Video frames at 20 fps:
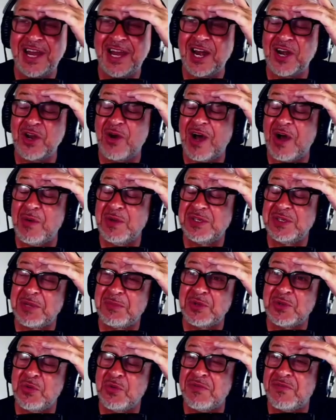I don't know how I was
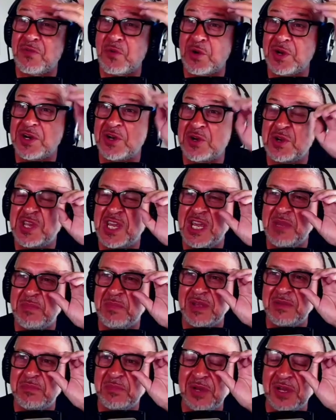able to afford it or keep
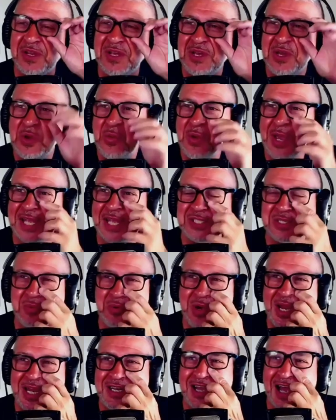it, but we had some
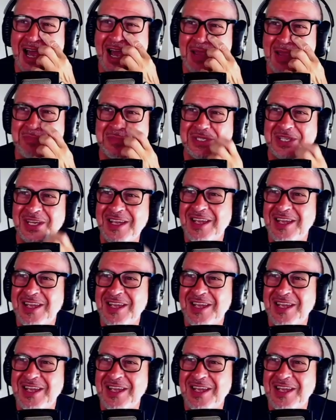great times.